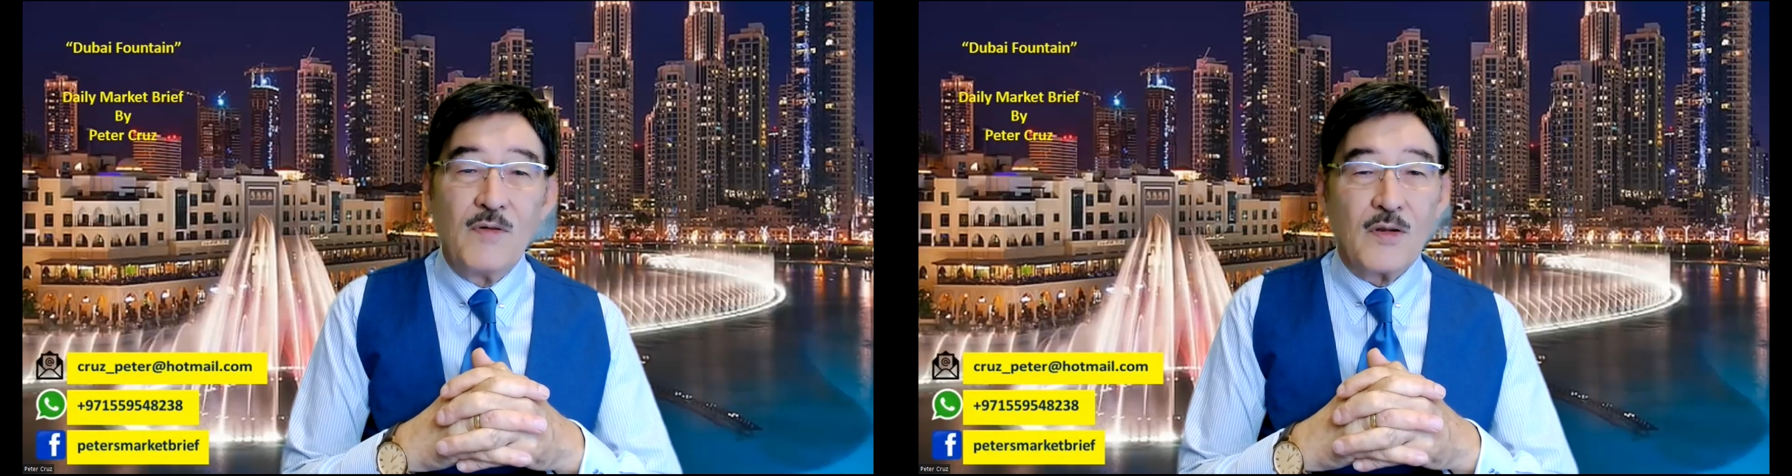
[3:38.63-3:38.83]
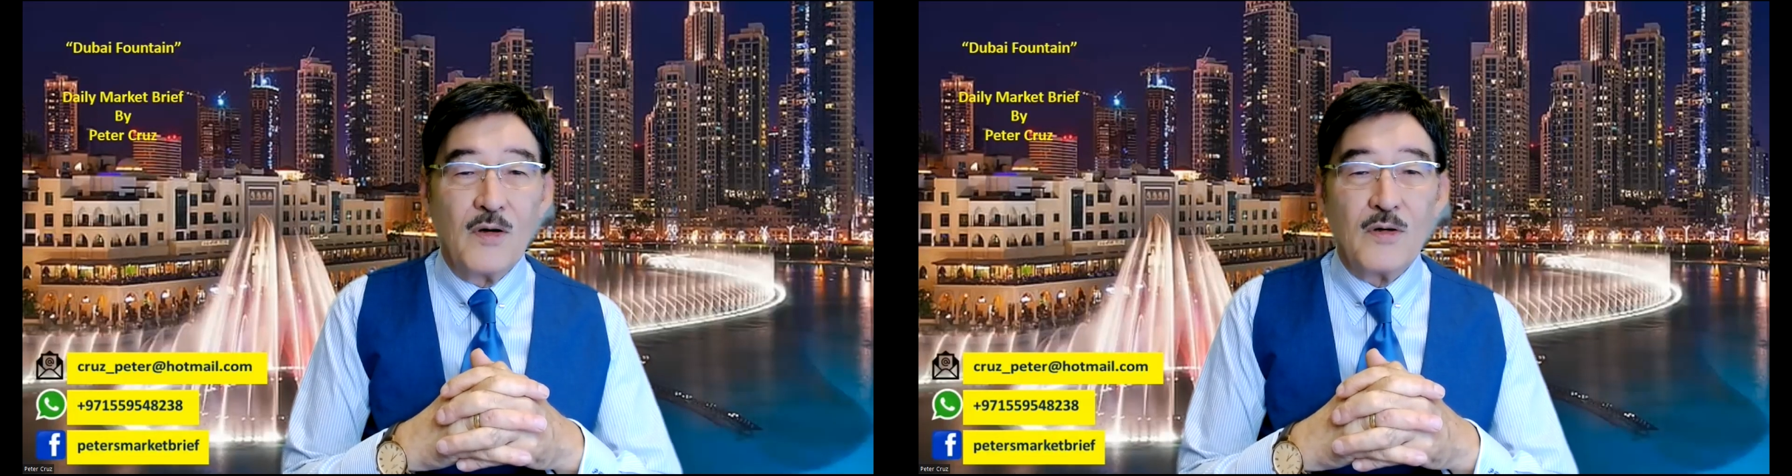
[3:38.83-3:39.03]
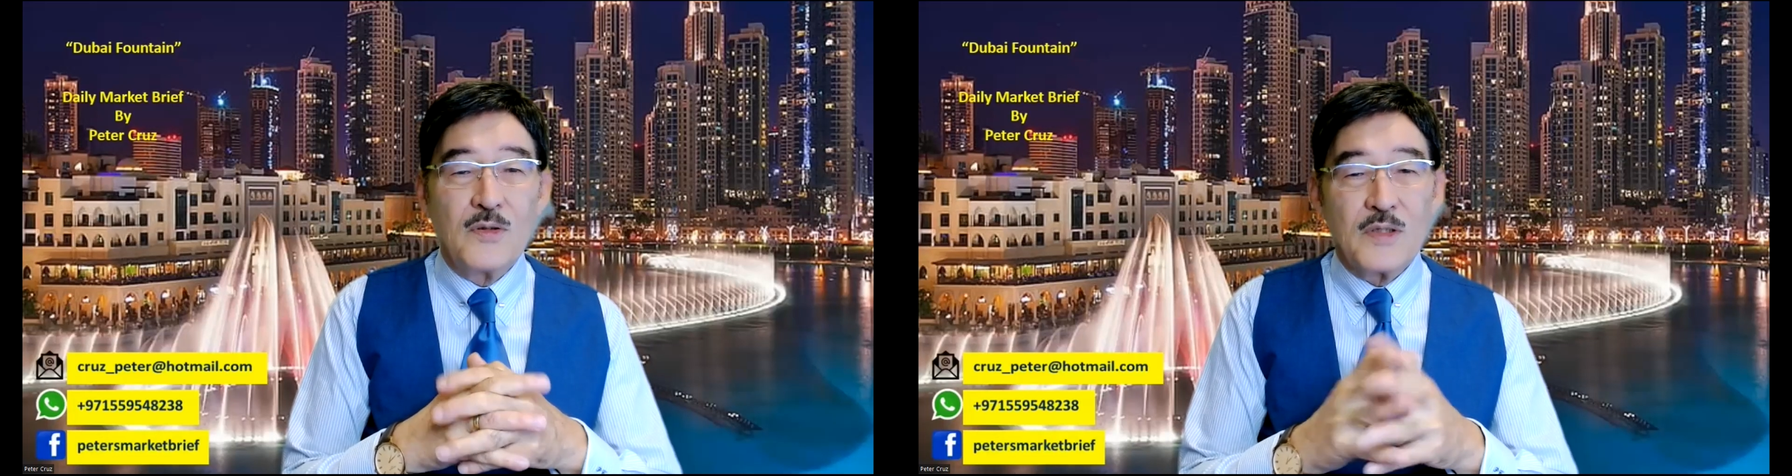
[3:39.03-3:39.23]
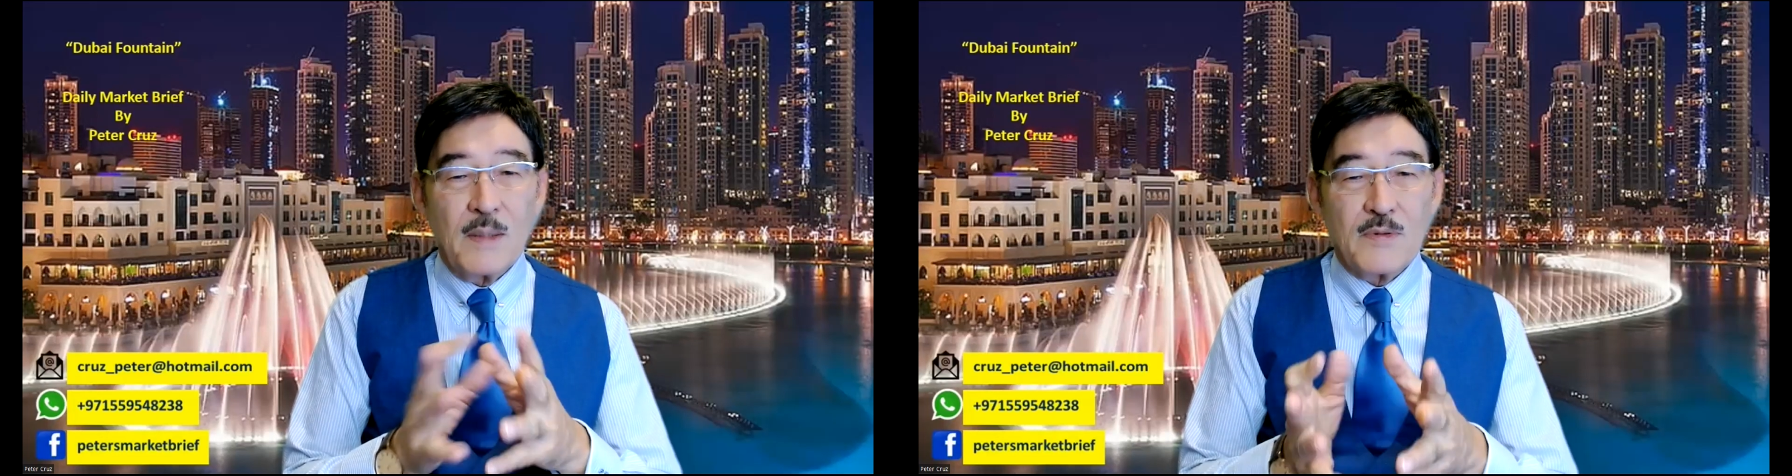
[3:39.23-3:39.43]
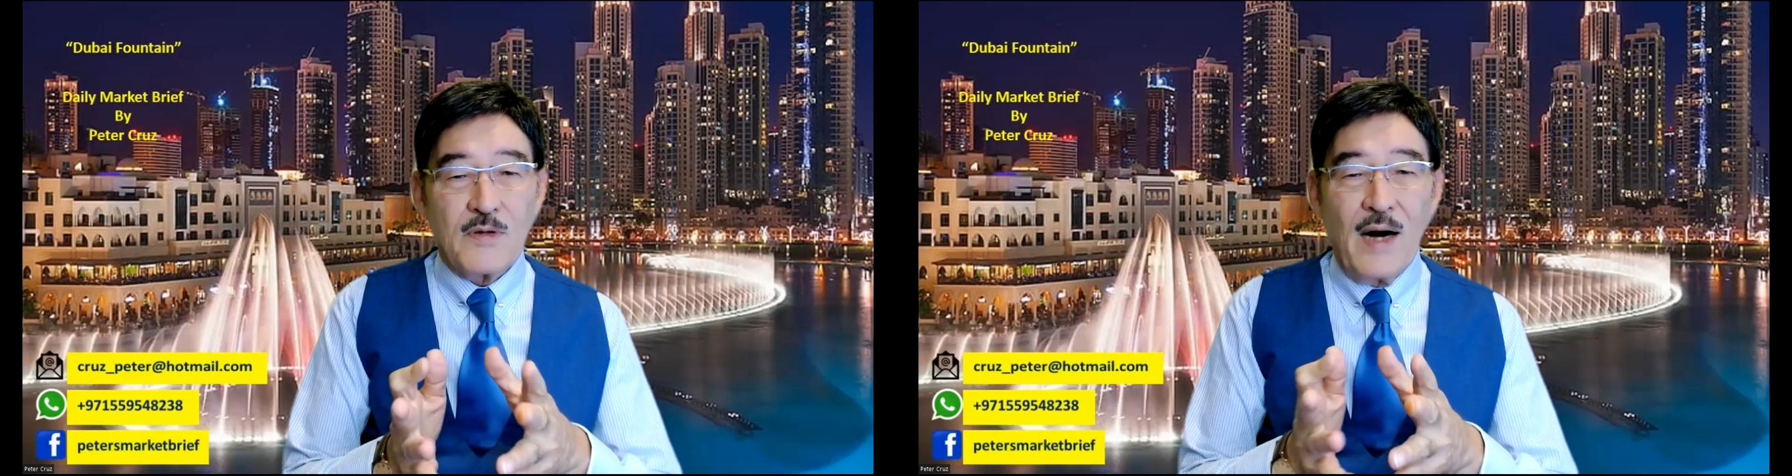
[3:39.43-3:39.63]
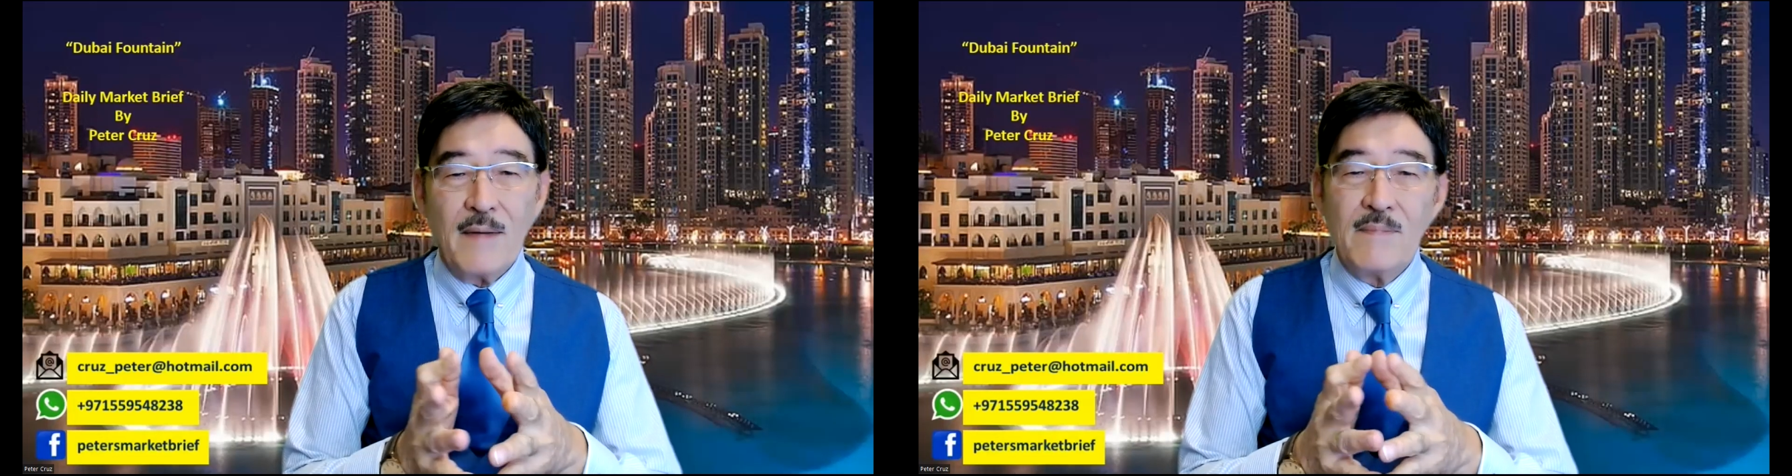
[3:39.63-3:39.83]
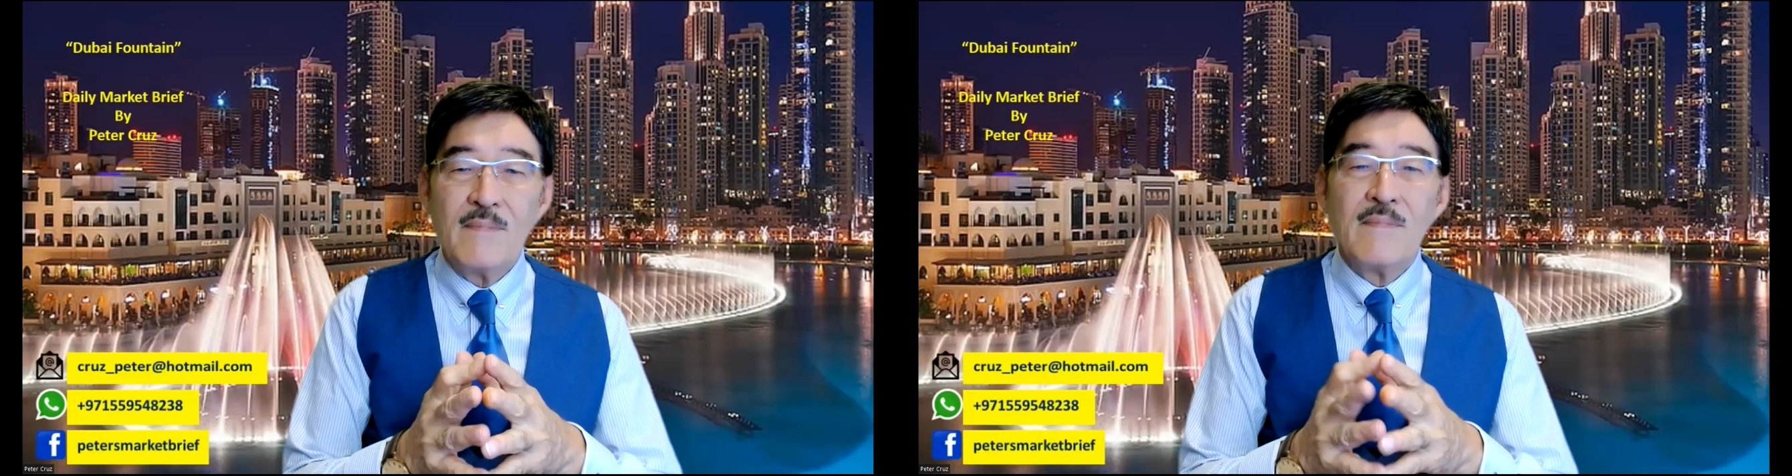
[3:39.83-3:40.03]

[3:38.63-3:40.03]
for those who subscribe,